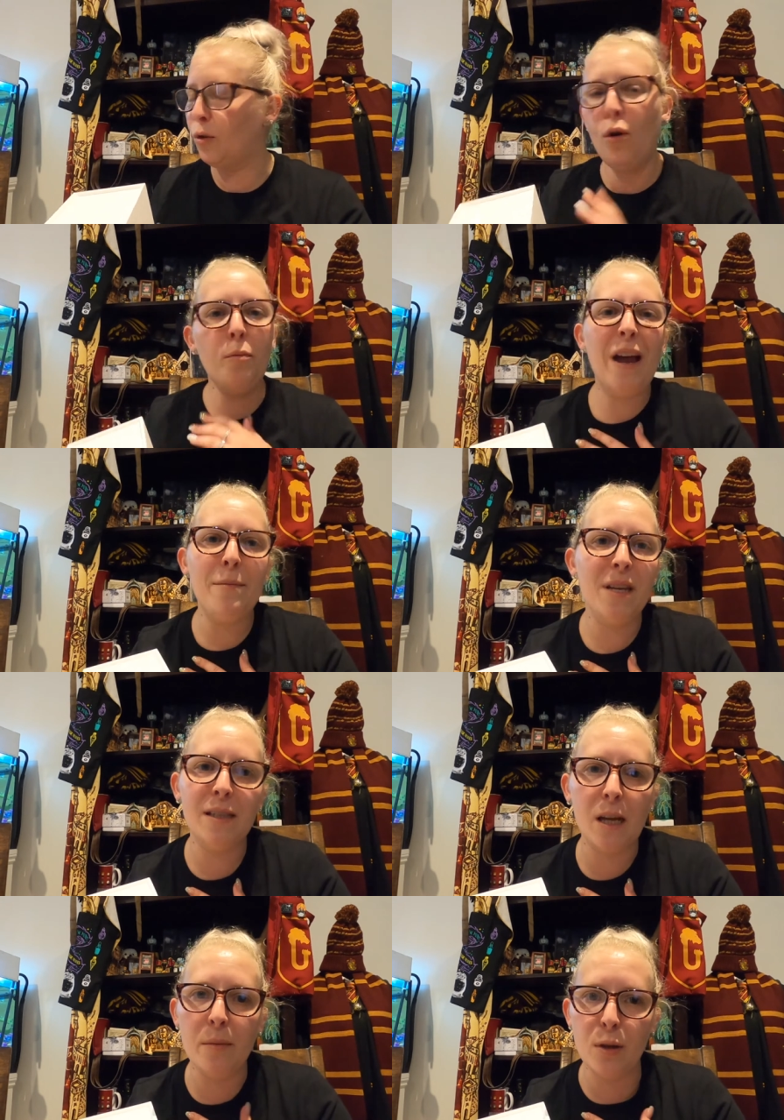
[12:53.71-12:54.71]
thought
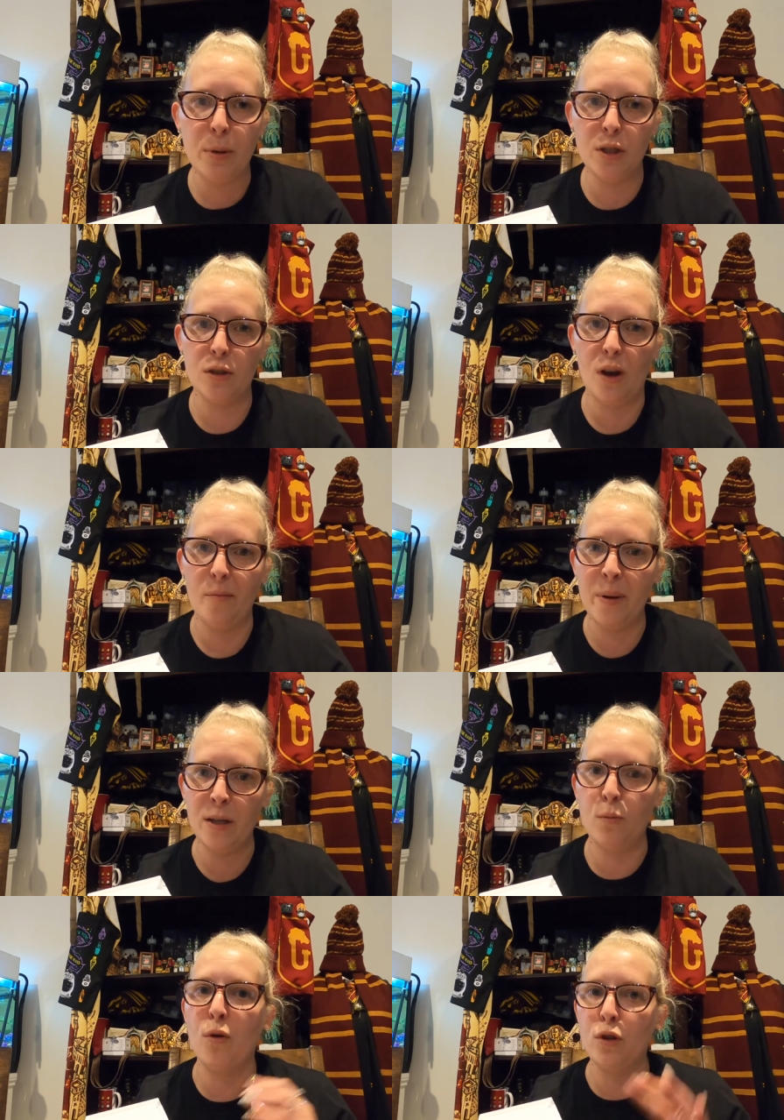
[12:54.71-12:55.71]
maybe some of the pictures I've
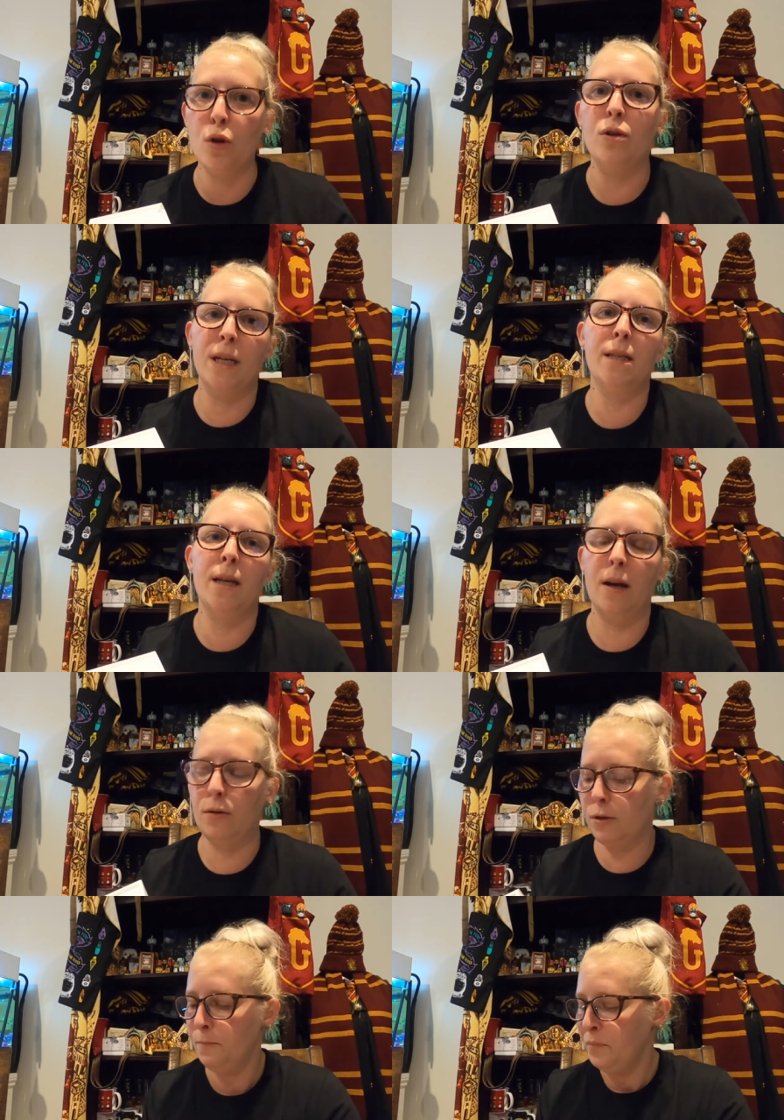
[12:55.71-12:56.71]
picked were too
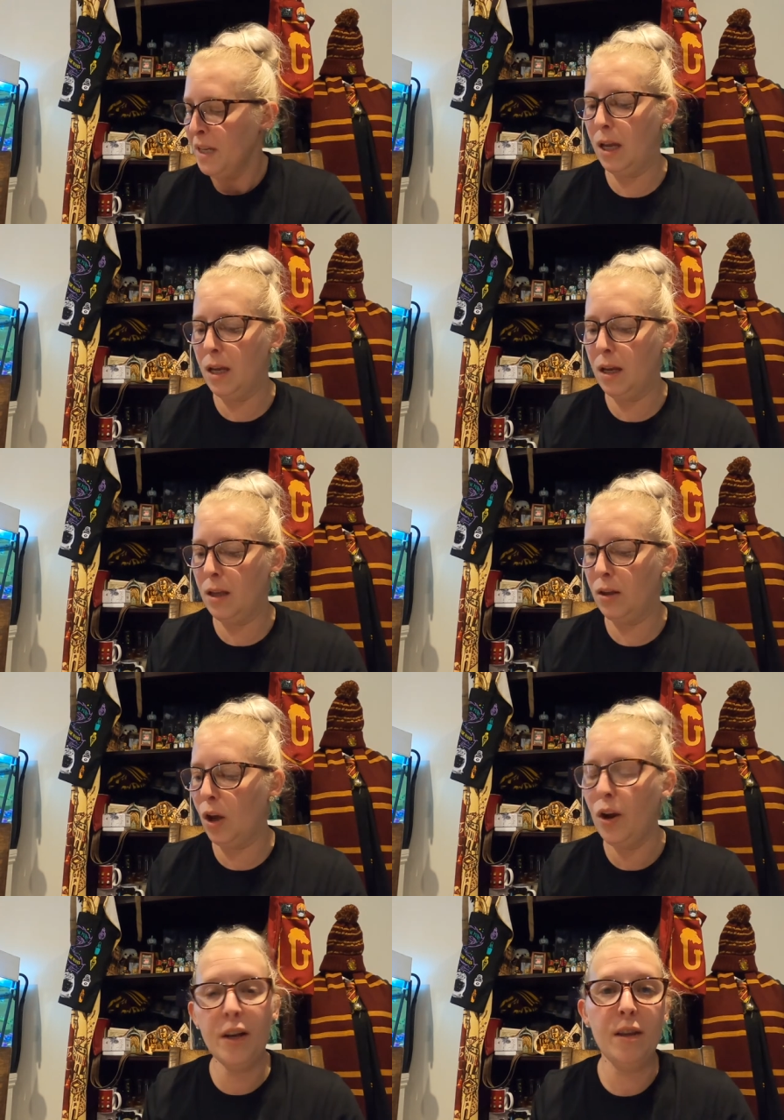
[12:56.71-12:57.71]
detailed. He,
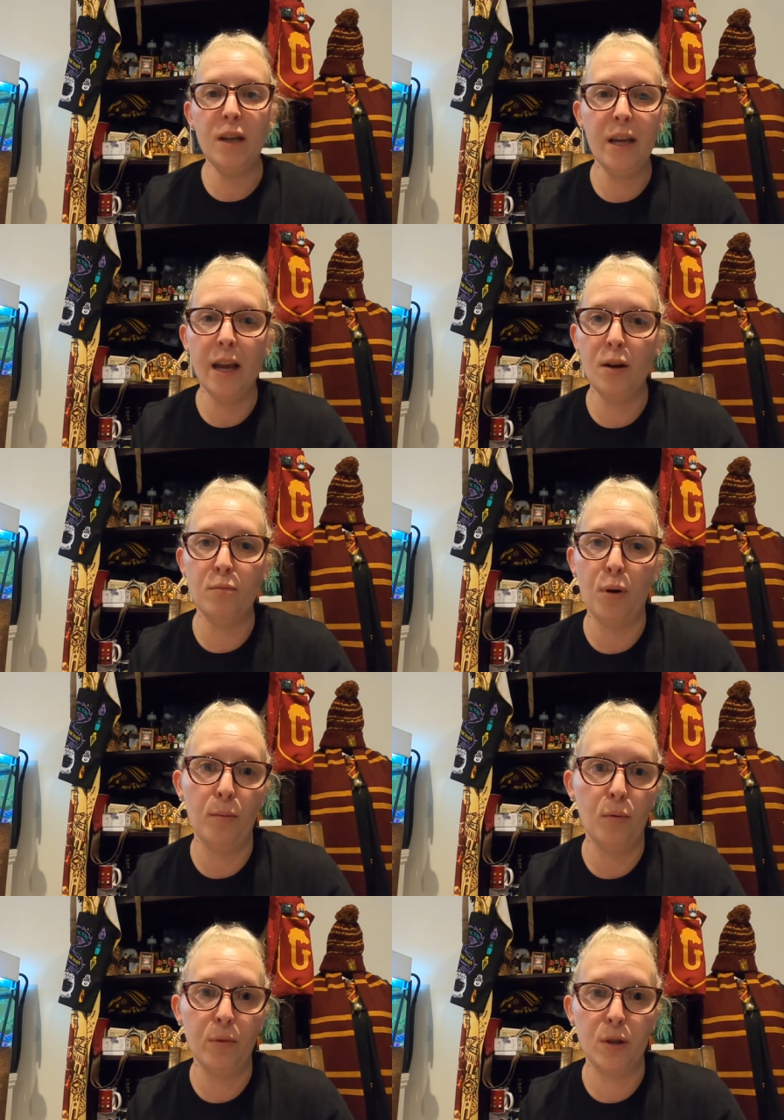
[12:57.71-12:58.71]
the only thing he had a
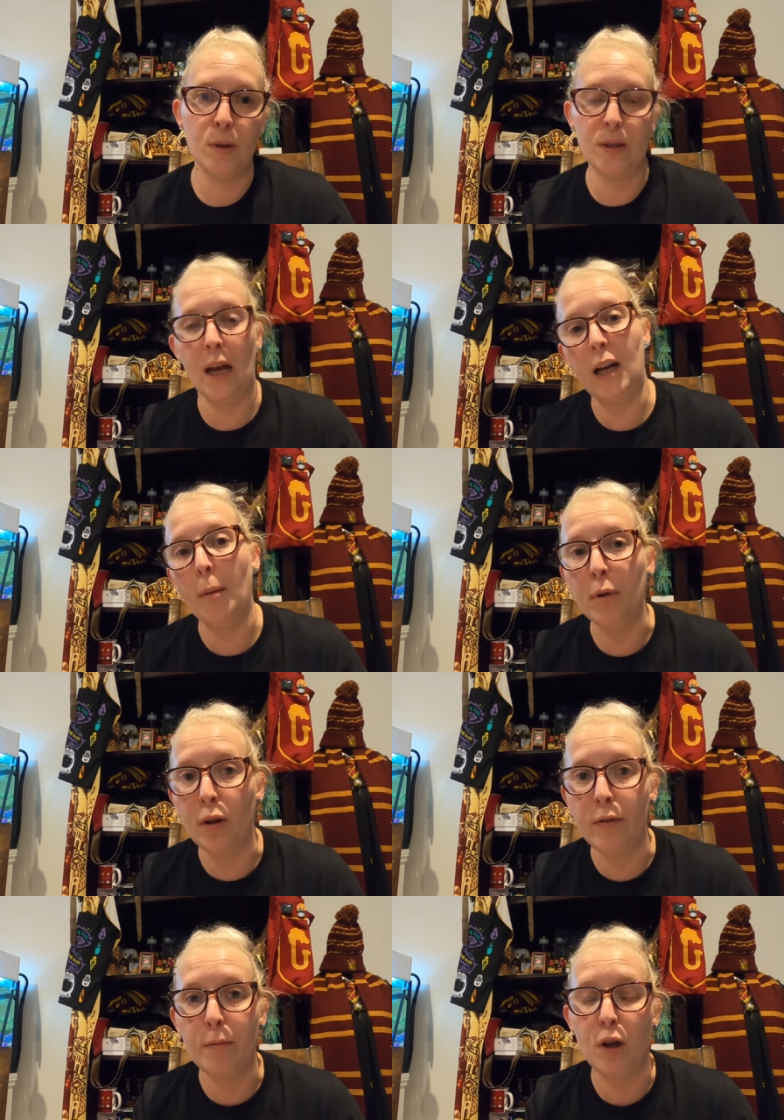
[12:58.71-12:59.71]
problem with was a couple
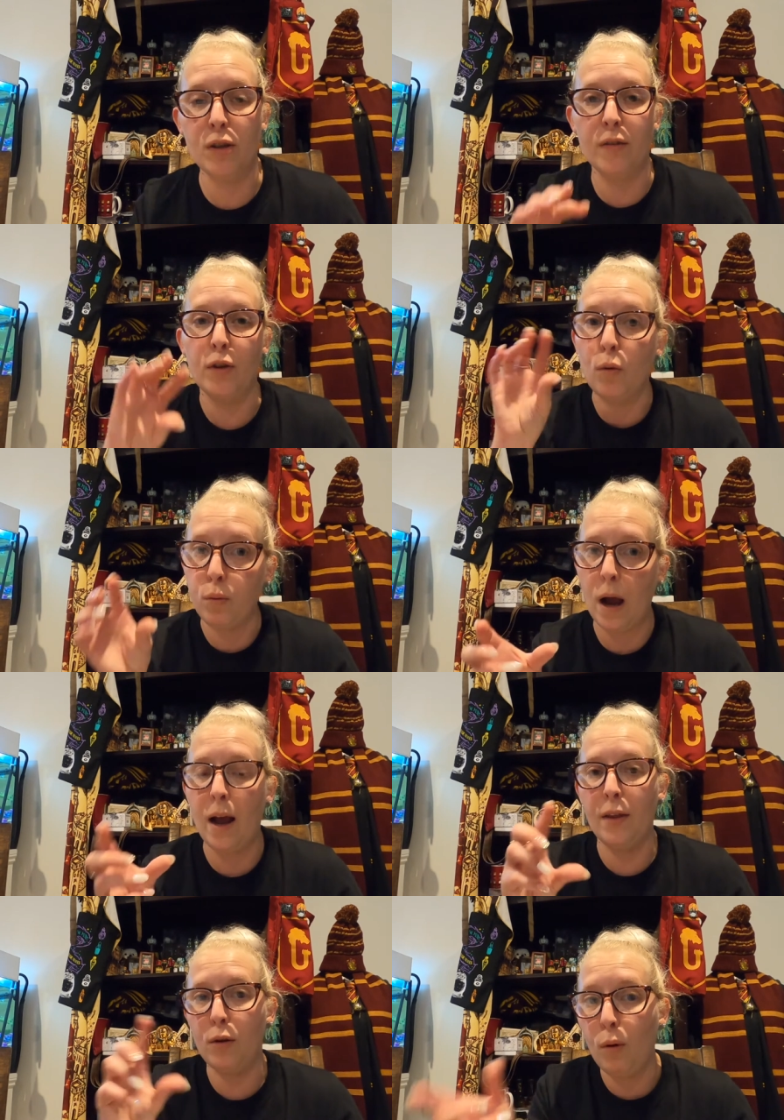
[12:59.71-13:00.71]
of them because of the
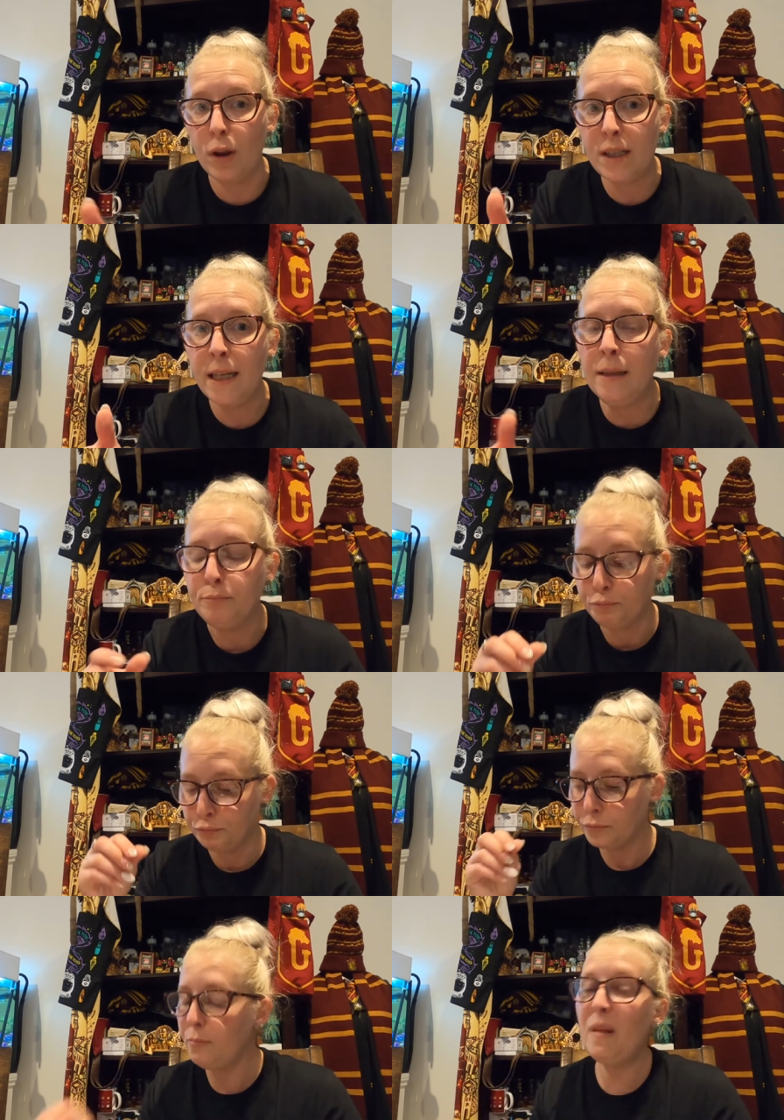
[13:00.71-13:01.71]
uh, the quality.
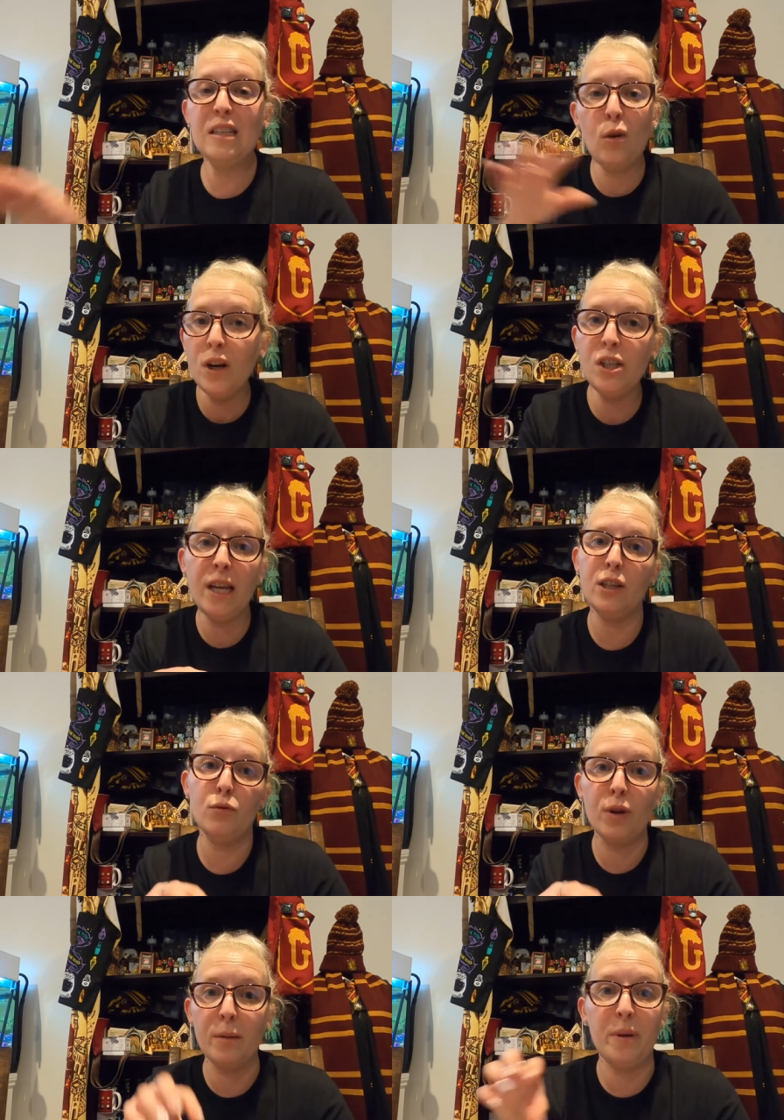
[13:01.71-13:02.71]
So I just had
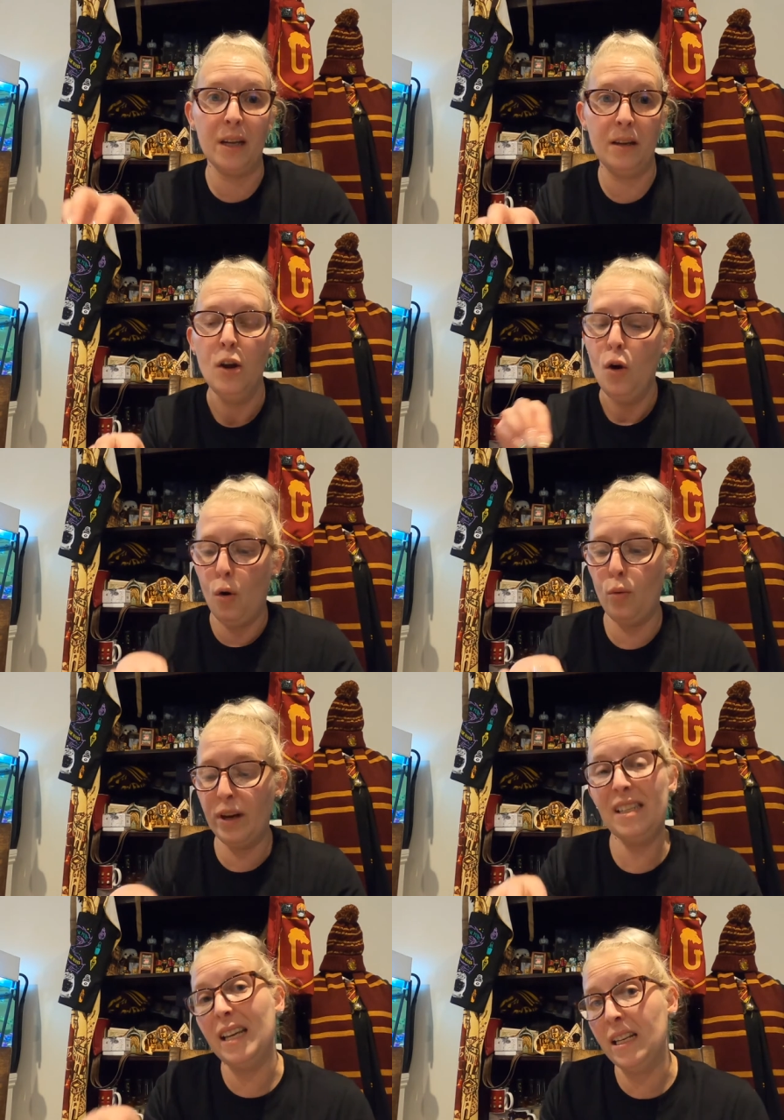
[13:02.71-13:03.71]
to repick or
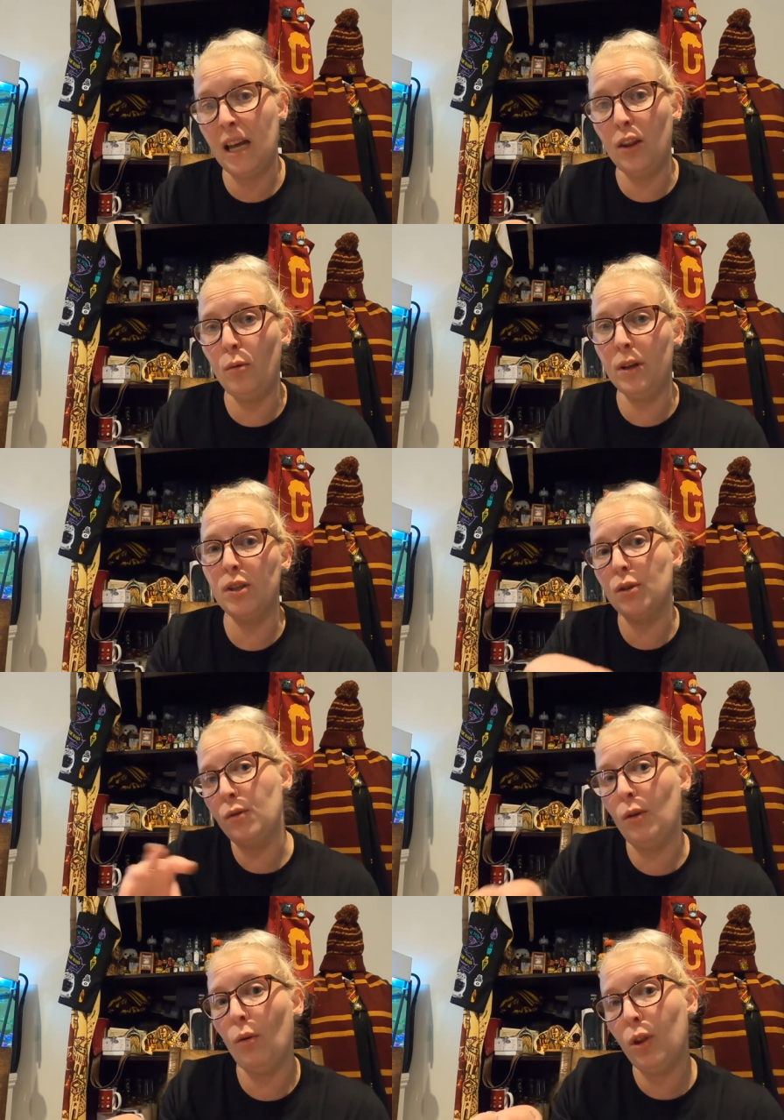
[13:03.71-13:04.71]
resend other ones
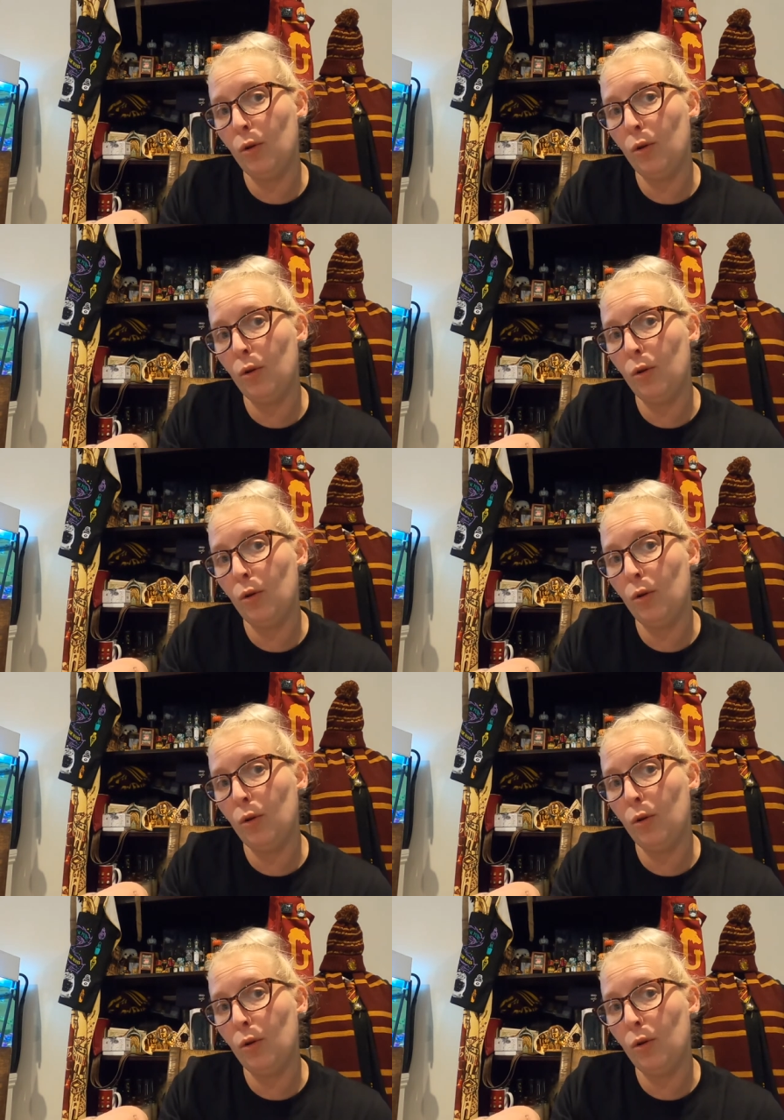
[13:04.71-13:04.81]
through. They're a